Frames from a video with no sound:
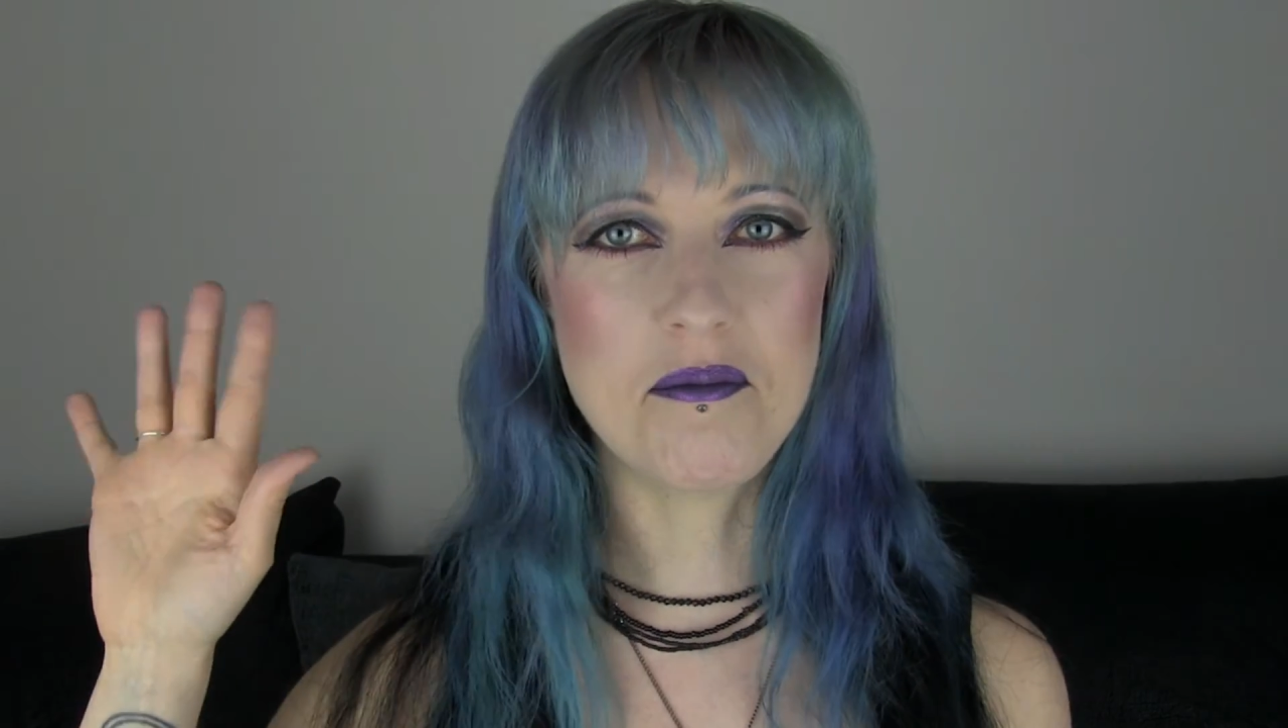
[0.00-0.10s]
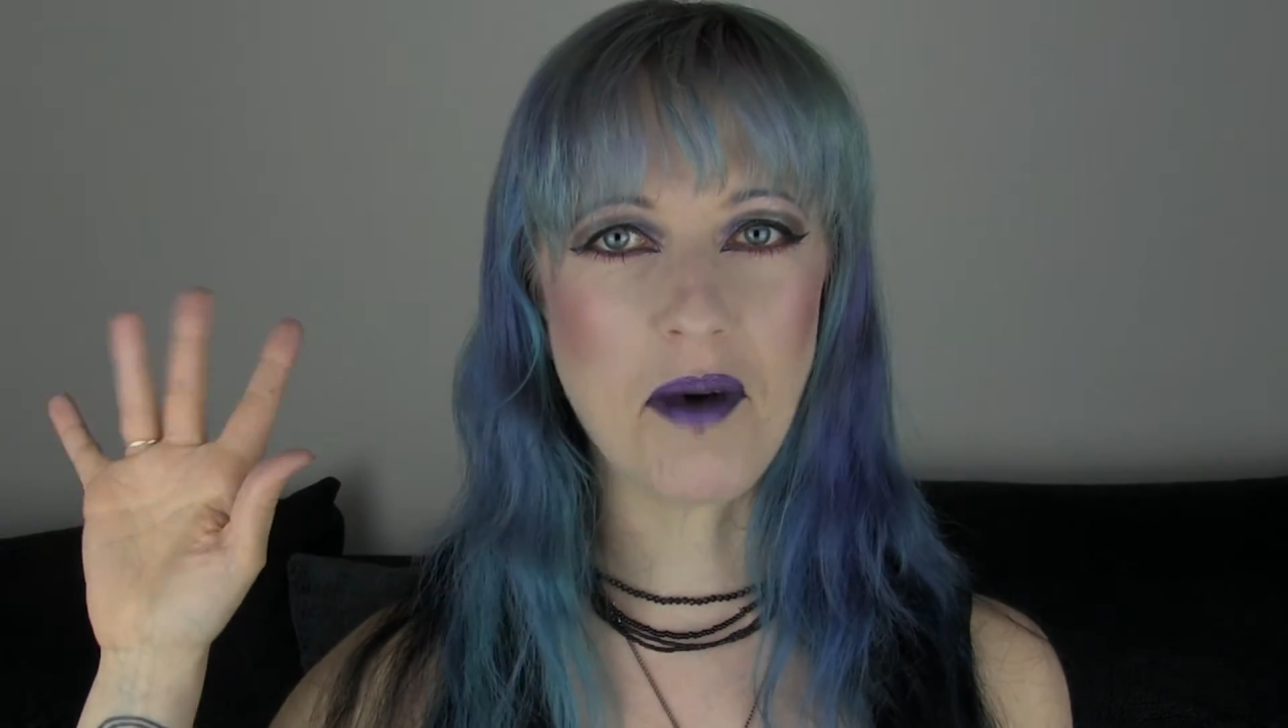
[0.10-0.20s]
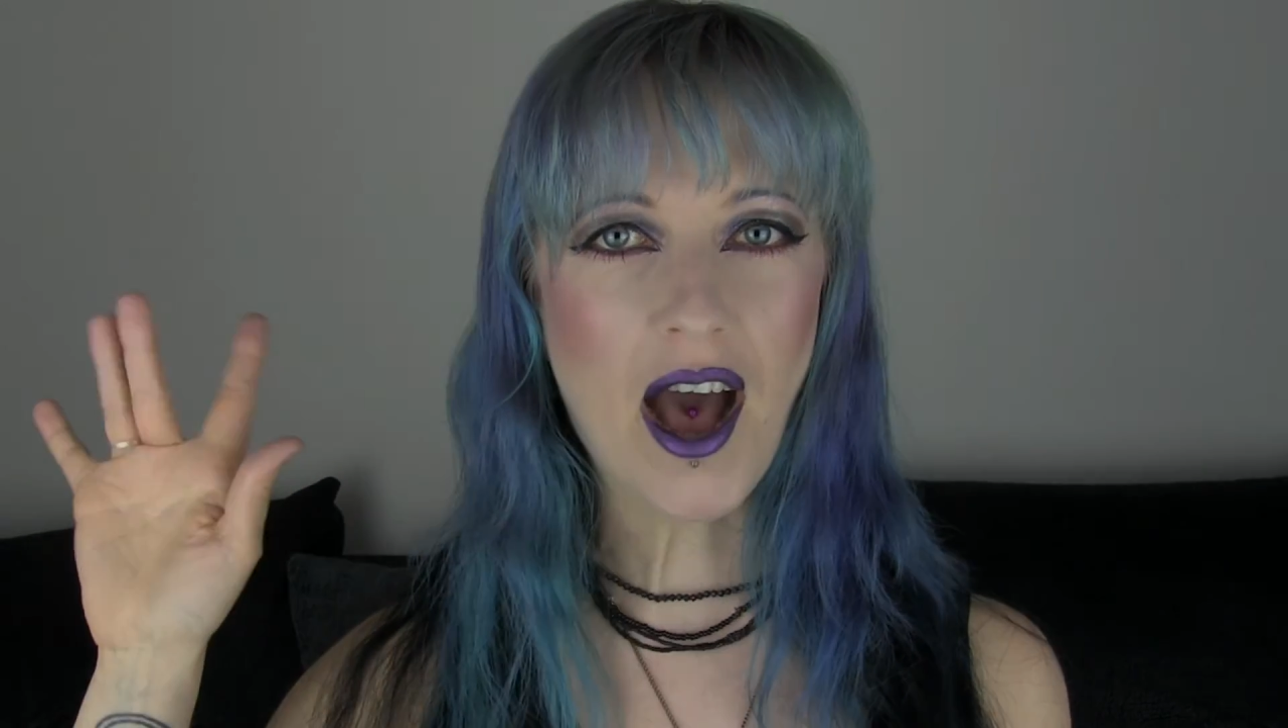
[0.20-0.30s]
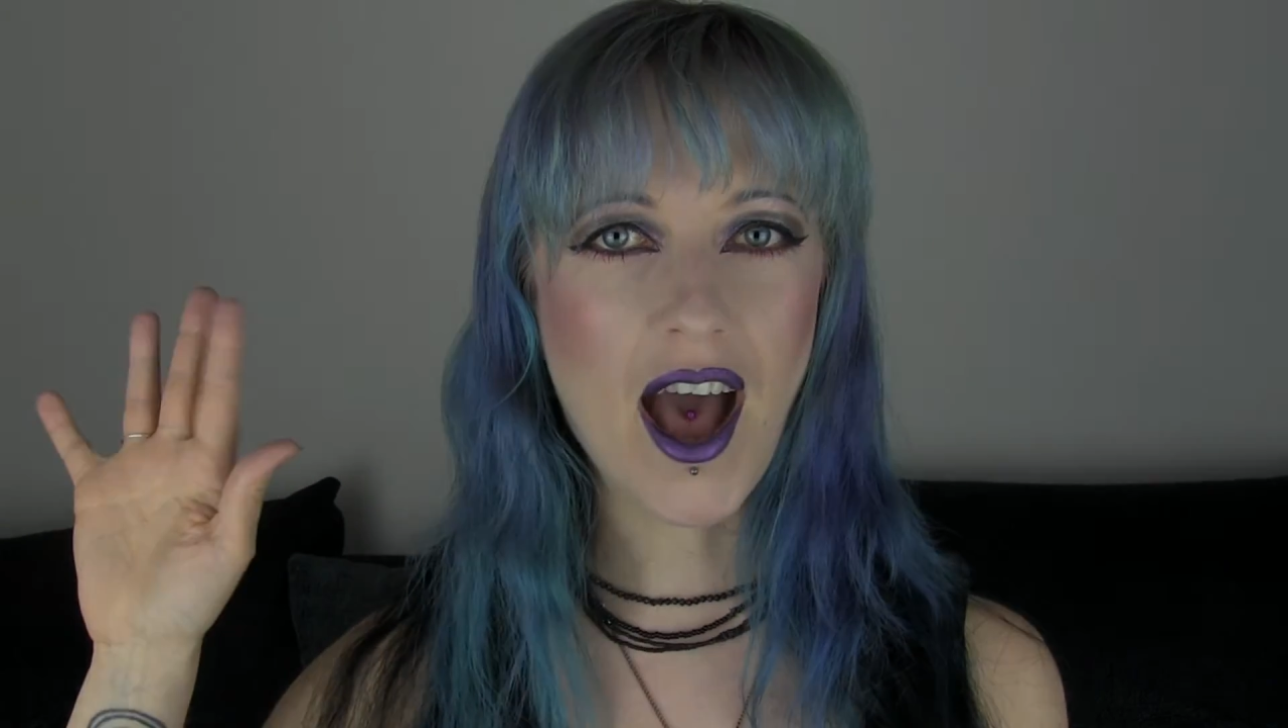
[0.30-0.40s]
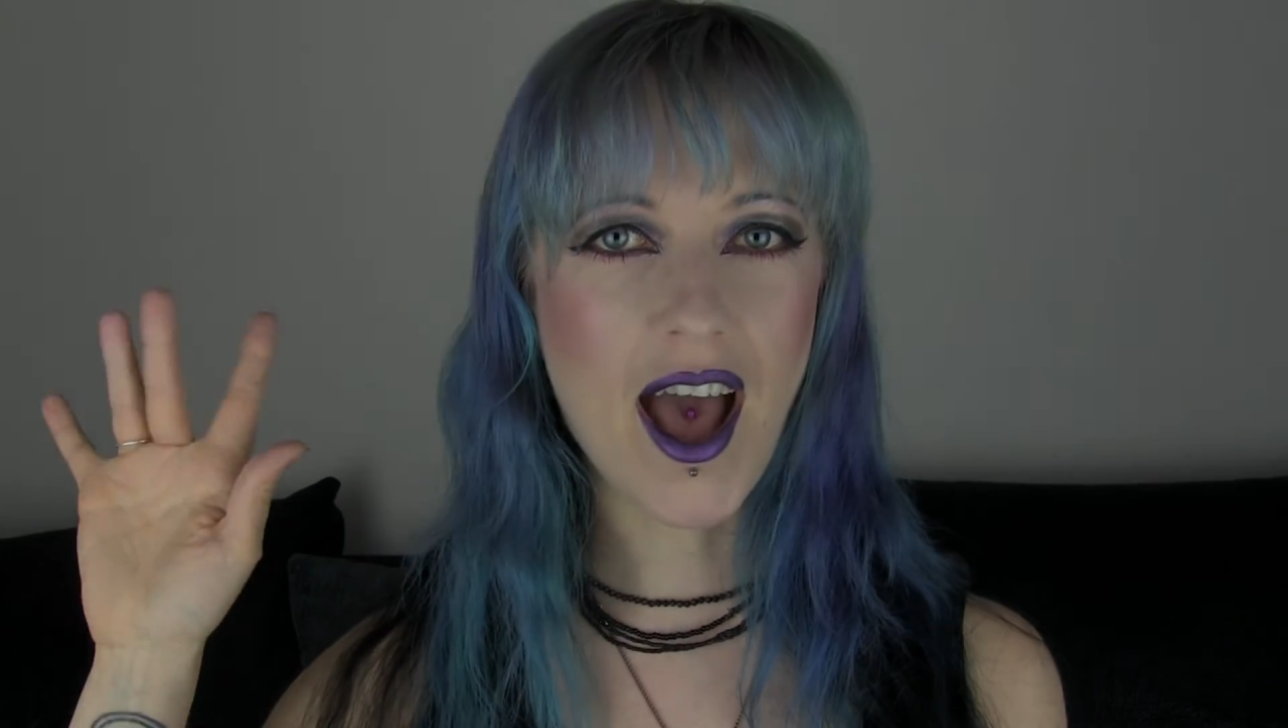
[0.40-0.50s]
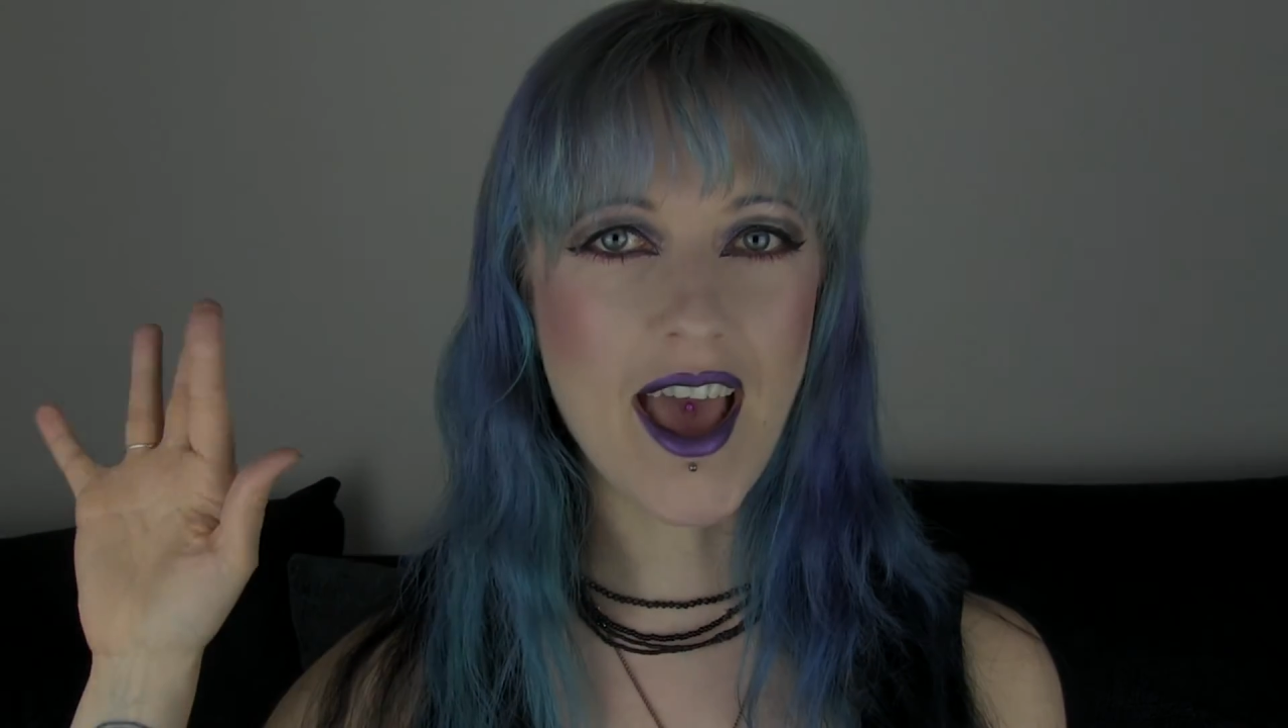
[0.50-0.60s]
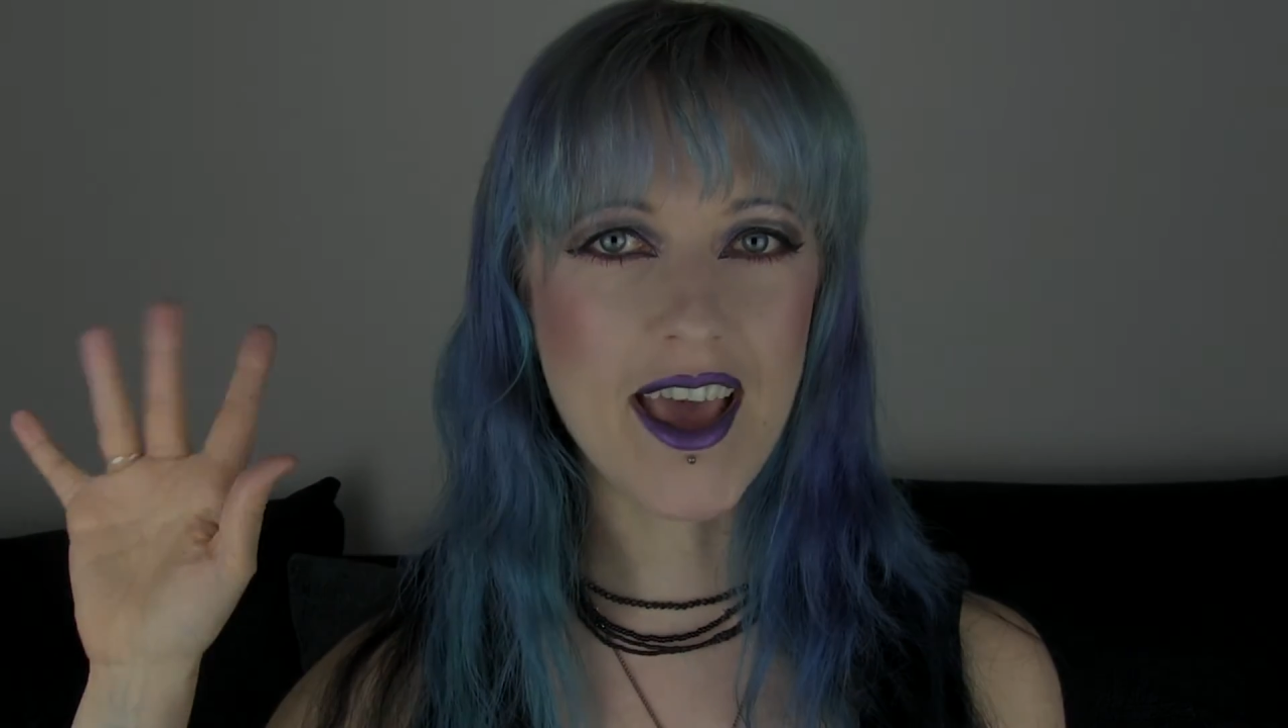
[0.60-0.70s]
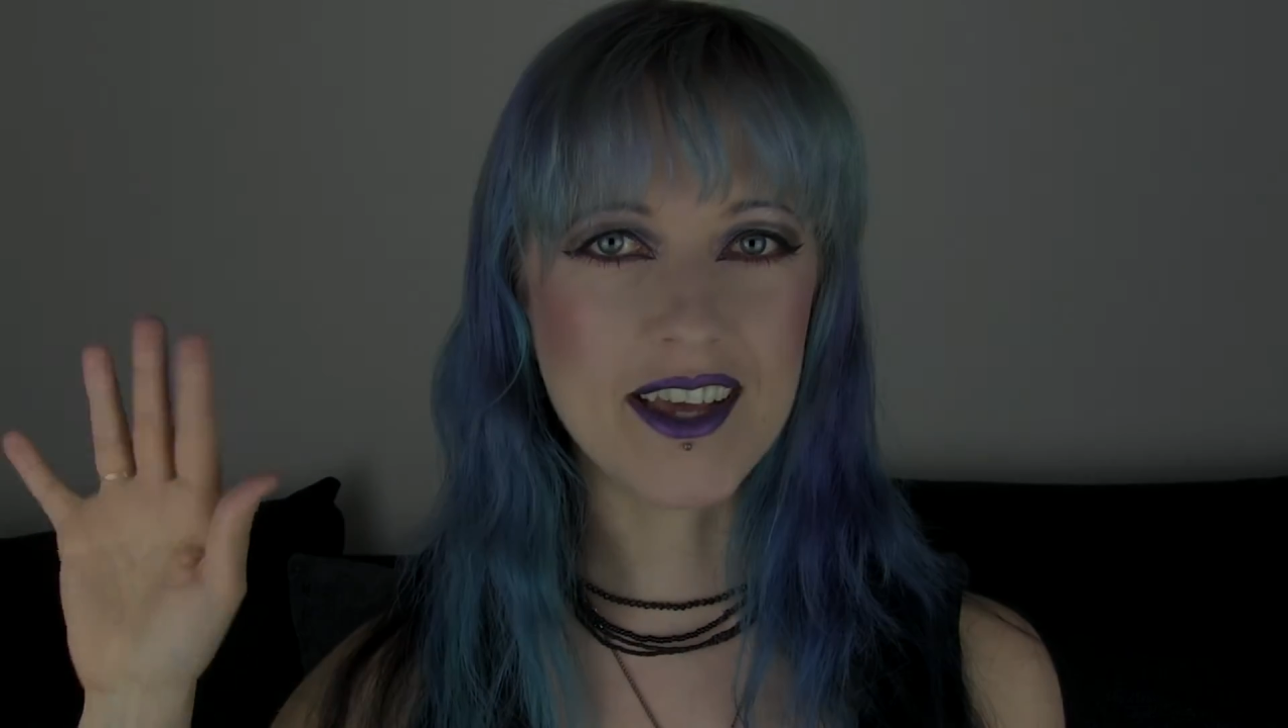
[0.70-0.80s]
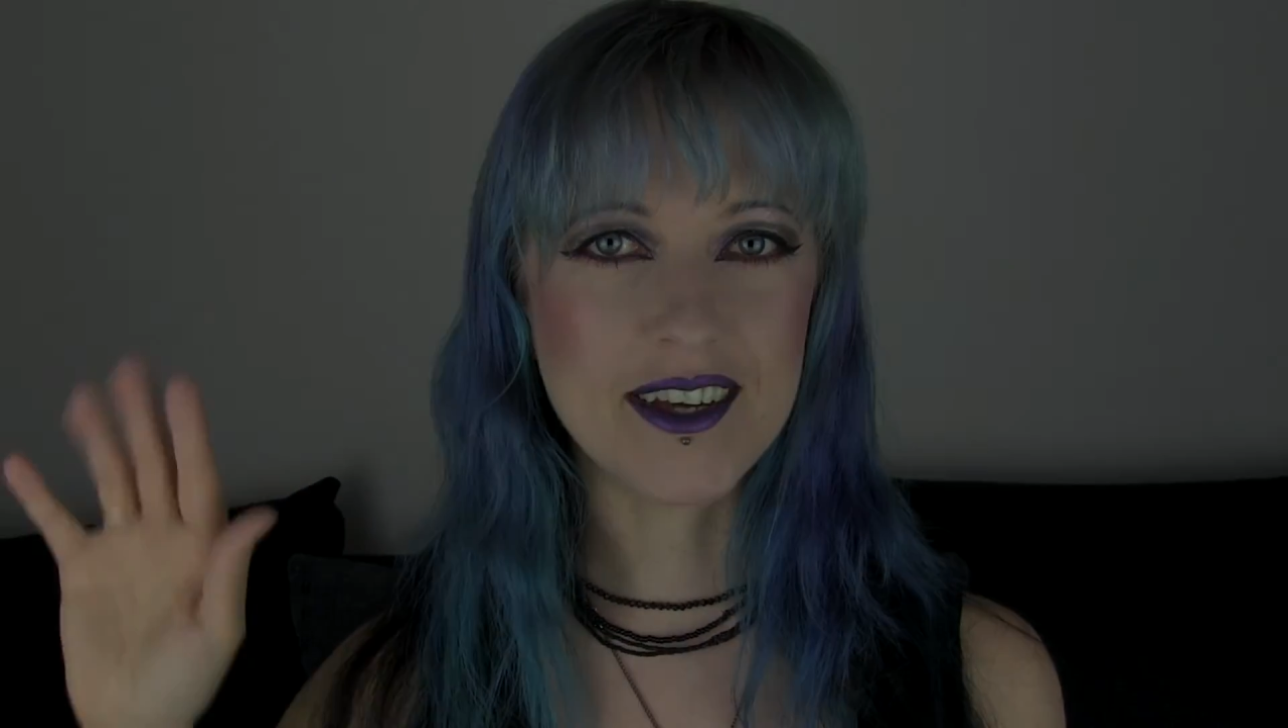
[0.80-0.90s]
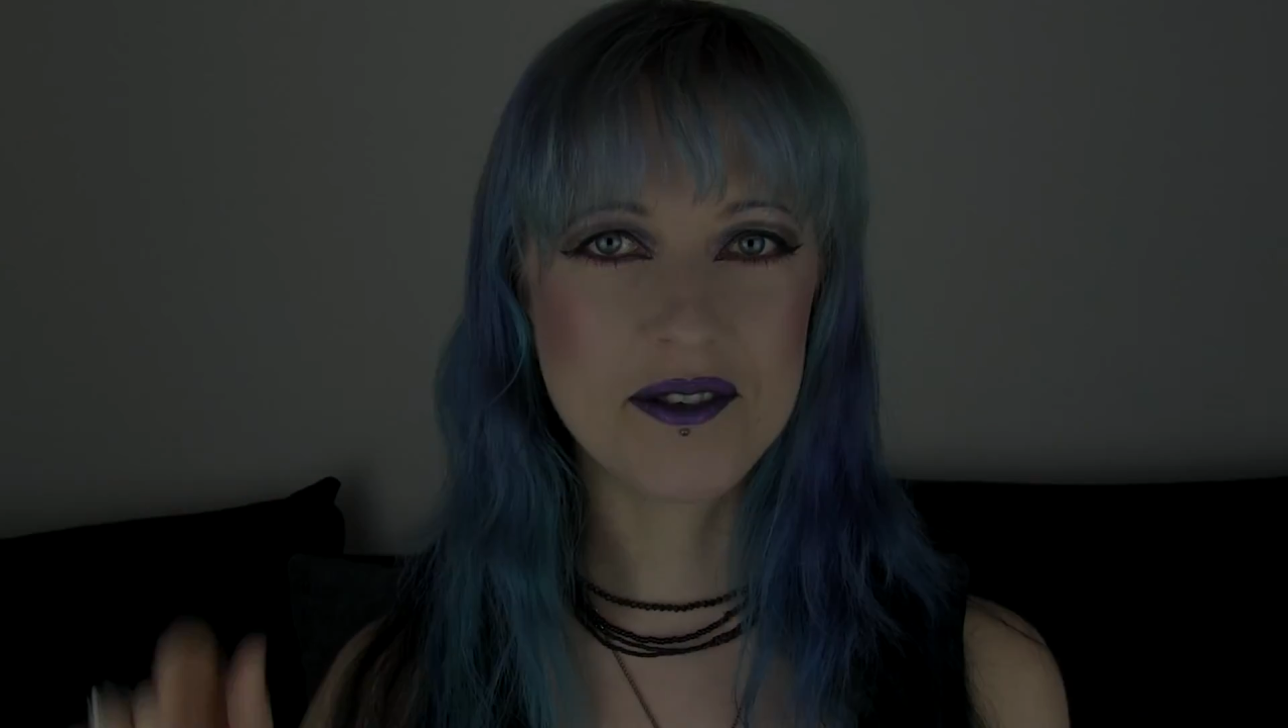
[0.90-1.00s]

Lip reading: Bye.